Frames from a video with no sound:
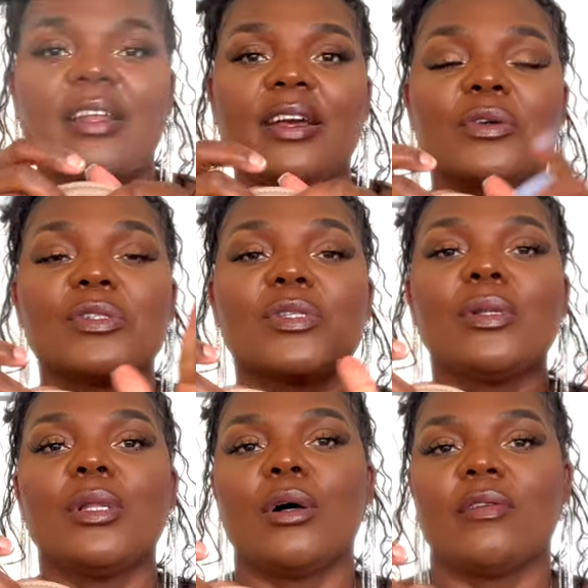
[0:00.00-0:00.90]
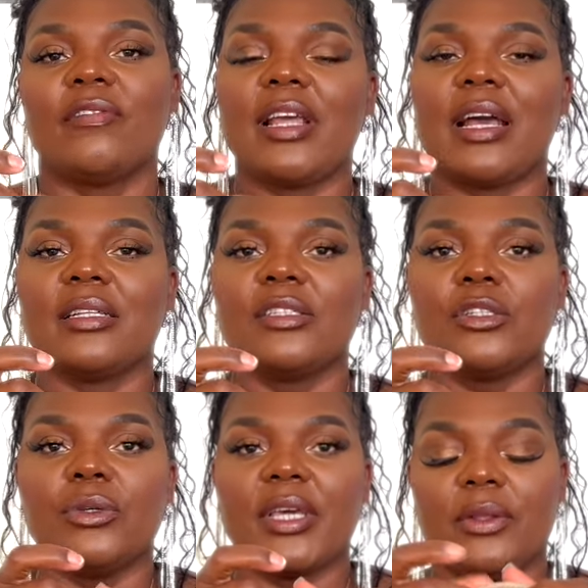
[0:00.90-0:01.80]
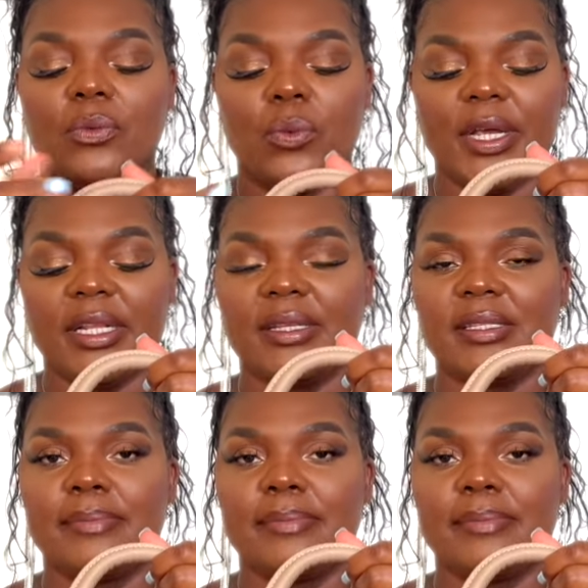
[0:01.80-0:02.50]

I also love that you can wear this